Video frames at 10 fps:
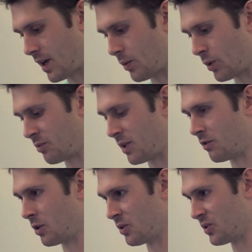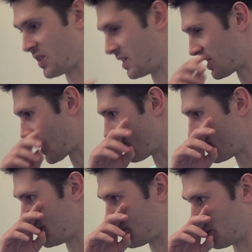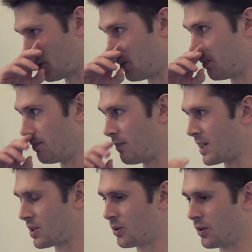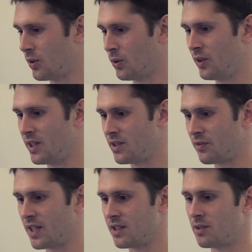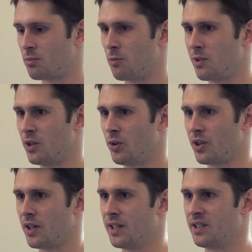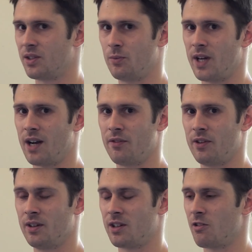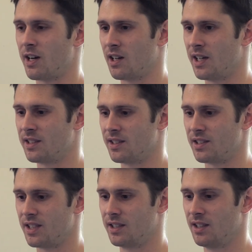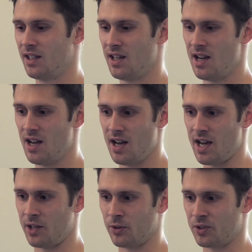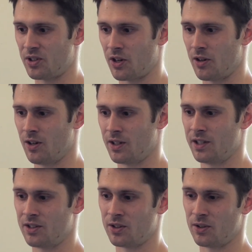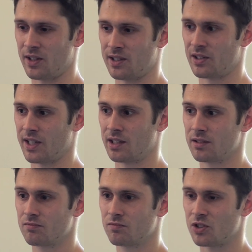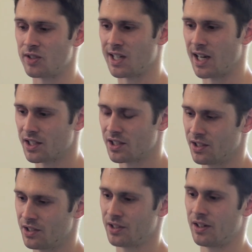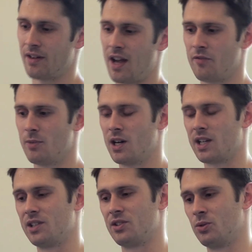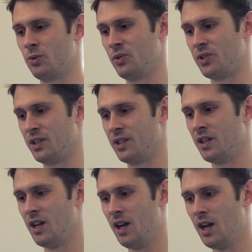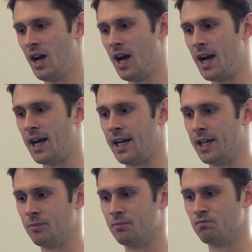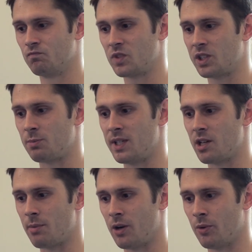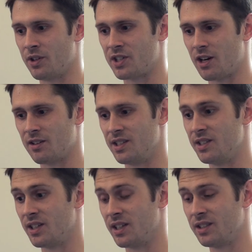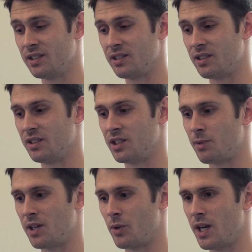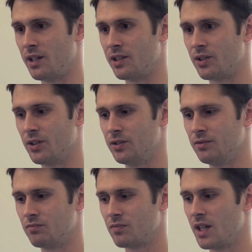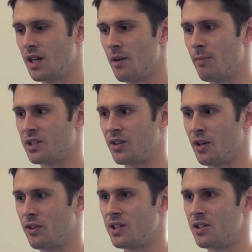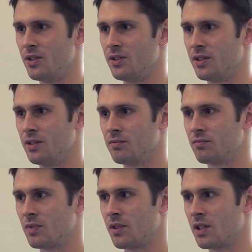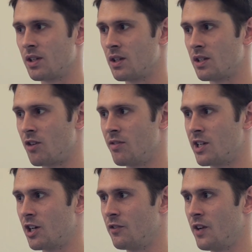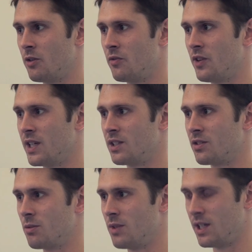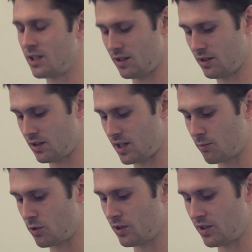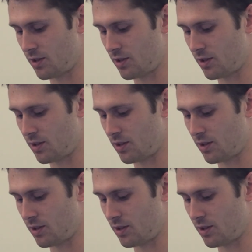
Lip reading: One of my roles in the charity is to make sure that all these events are properly organised and we have the correct licensing in order to go along and do things like street collections and have market stalls and speak about what the charity does and spread awareness on mental health issues and generally kind of help fight discrimination and stigma on the